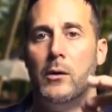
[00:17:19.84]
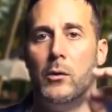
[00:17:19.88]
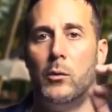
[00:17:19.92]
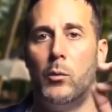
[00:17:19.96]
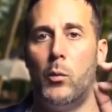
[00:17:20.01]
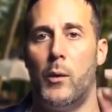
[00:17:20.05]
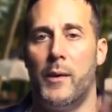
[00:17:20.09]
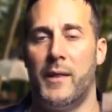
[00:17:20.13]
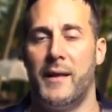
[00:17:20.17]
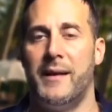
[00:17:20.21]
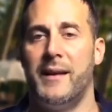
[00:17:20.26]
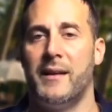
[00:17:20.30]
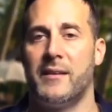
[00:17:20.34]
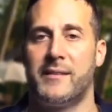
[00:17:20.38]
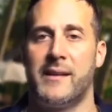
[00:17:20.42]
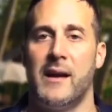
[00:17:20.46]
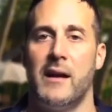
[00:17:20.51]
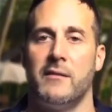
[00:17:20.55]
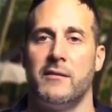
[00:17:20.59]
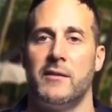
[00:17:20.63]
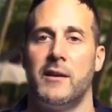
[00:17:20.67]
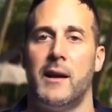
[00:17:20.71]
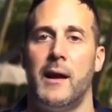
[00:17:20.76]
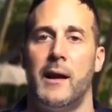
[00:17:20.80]
with a
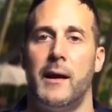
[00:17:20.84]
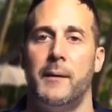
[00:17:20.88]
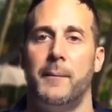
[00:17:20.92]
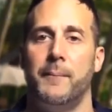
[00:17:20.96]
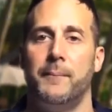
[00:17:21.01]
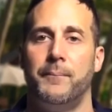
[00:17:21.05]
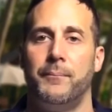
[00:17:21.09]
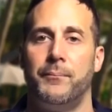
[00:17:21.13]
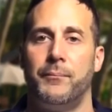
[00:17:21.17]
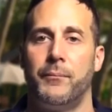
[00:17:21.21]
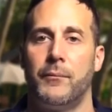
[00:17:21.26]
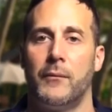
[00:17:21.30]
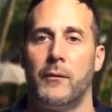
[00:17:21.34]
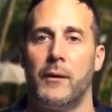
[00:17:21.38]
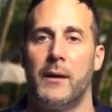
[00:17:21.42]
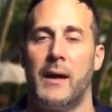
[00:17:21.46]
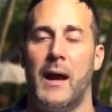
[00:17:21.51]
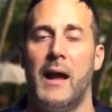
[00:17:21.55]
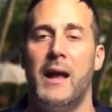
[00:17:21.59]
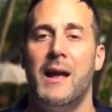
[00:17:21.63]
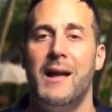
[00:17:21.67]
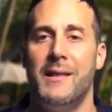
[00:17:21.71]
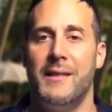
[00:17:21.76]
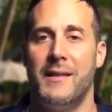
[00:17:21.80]
discount today.
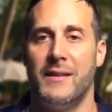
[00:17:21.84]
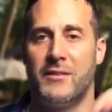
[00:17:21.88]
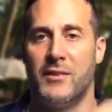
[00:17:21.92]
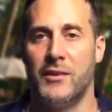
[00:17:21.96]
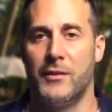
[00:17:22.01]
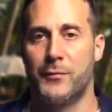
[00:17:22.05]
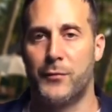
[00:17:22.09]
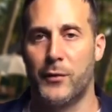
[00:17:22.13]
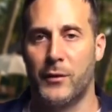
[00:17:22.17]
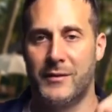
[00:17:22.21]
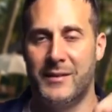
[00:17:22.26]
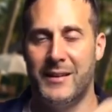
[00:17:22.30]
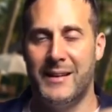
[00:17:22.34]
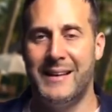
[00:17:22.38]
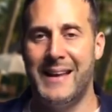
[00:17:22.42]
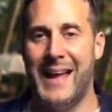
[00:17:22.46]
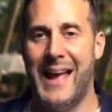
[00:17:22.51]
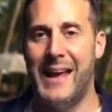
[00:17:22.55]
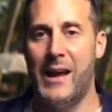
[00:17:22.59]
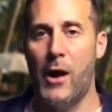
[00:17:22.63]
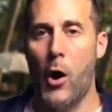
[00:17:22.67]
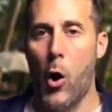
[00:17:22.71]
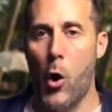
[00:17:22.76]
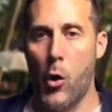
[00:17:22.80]
Okay, this is for
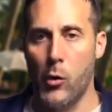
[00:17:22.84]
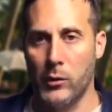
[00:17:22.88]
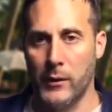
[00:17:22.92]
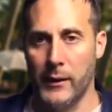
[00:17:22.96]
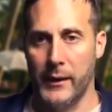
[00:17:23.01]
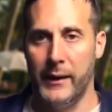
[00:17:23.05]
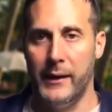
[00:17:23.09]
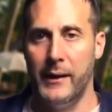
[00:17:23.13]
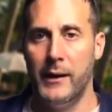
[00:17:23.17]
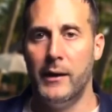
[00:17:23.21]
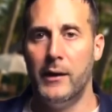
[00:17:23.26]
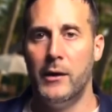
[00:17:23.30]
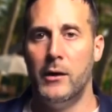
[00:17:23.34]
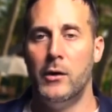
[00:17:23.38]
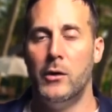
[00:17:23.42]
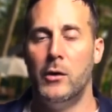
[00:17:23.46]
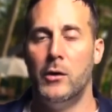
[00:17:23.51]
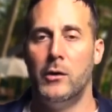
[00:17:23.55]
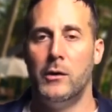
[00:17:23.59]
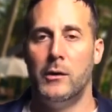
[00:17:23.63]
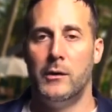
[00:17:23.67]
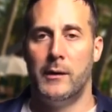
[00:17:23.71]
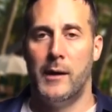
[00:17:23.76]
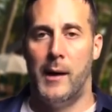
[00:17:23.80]
today only.
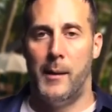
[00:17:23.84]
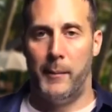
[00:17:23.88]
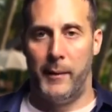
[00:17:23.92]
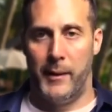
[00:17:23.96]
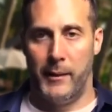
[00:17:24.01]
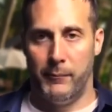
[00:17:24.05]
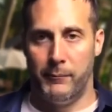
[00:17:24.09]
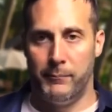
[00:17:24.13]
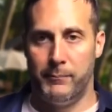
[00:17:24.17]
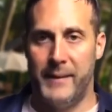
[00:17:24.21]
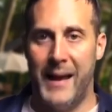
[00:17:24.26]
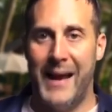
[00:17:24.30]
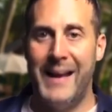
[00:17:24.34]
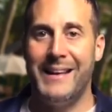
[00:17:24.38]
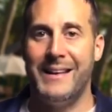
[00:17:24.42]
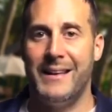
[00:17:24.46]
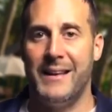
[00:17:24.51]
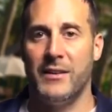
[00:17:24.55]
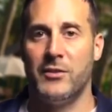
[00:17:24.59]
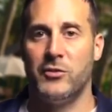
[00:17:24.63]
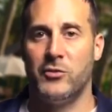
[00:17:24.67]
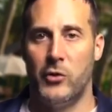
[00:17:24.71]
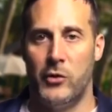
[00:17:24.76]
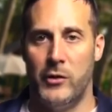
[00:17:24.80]
I'm going to date
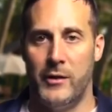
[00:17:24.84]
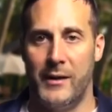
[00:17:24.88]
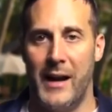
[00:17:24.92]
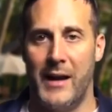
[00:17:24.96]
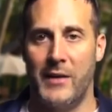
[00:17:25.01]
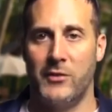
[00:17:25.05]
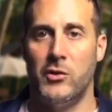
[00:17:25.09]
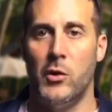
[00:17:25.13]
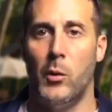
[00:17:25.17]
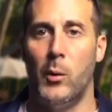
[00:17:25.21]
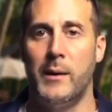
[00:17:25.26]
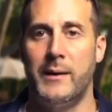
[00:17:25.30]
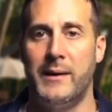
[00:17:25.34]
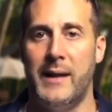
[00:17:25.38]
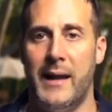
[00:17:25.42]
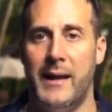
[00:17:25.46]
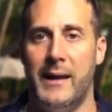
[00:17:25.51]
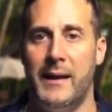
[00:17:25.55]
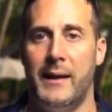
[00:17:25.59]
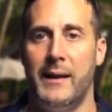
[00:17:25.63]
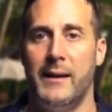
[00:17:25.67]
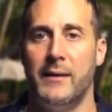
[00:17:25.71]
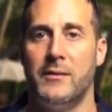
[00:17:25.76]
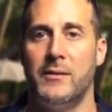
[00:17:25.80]
this so you guys know what day
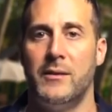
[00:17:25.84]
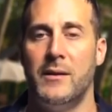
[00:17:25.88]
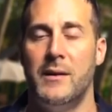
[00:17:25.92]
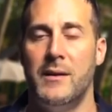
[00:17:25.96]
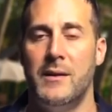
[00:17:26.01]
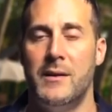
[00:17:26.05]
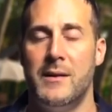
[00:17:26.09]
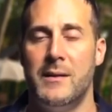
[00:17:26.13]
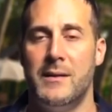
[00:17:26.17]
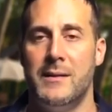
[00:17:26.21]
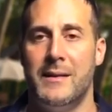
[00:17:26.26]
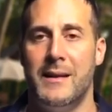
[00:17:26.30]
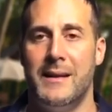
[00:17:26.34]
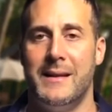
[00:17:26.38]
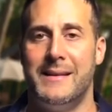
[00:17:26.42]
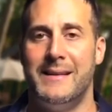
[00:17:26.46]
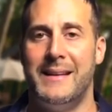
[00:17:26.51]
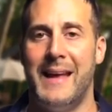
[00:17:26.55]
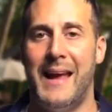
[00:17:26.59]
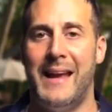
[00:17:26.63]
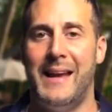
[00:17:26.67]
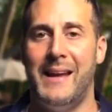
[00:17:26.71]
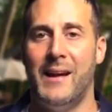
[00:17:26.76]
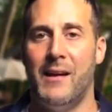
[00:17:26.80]
it is. The
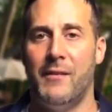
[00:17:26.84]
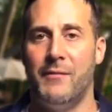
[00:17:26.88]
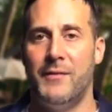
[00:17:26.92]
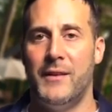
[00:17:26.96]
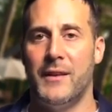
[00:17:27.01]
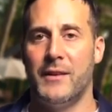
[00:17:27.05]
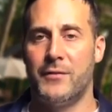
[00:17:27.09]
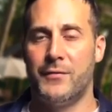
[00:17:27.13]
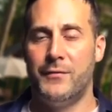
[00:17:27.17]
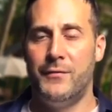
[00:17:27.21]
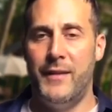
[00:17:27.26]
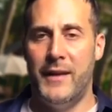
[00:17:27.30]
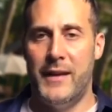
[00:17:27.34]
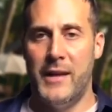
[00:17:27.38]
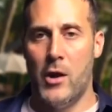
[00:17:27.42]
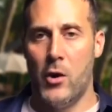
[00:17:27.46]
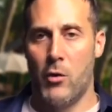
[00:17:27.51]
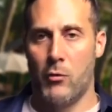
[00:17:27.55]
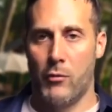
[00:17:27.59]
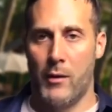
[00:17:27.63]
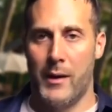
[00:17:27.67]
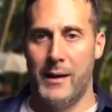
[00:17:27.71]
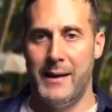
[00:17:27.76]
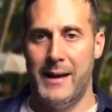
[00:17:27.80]
date of this
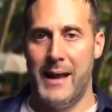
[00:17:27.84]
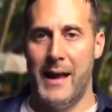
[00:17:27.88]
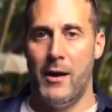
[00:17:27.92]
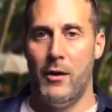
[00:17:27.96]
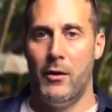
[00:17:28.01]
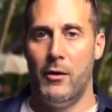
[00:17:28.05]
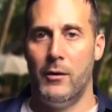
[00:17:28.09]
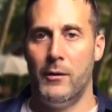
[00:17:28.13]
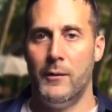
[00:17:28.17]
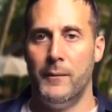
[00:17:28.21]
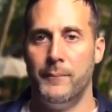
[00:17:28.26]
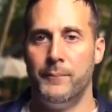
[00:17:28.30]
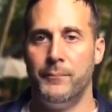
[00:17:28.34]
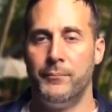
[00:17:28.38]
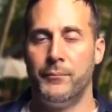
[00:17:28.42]
video right now,